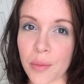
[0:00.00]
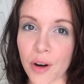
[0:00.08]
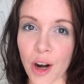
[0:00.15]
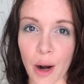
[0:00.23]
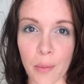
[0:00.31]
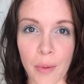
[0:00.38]

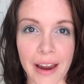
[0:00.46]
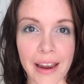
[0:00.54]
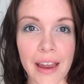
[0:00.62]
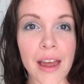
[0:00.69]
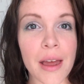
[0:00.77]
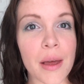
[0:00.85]
put on
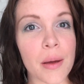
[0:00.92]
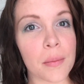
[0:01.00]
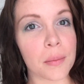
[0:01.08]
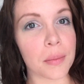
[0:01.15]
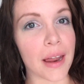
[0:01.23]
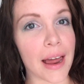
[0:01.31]
my
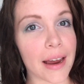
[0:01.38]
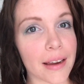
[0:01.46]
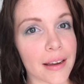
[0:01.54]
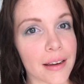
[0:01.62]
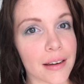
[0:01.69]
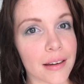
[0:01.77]

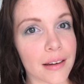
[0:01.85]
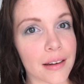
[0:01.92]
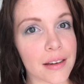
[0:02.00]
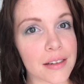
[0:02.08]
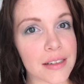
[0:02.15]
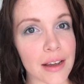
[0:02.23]
Black
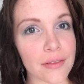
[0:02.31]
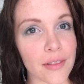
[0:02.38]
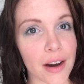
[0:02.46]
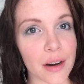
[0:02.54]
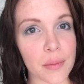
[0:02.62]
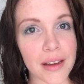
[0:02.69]

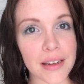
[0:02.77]
Sapphire